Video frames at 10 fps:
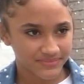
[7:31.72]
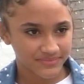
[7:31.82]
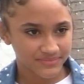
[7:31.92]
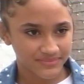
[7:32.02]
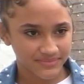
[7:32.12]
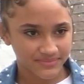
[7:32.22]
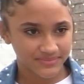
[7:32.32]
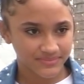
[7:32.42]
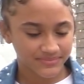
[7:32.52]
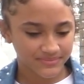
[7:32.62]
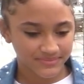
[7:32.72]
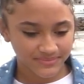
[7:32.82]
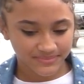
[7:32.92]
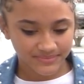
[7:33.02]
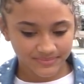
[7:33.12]

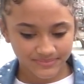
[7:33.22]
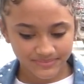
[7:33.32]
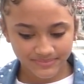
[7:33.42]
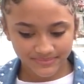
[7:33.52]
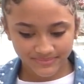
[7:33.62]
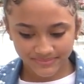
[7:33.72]
[no speech]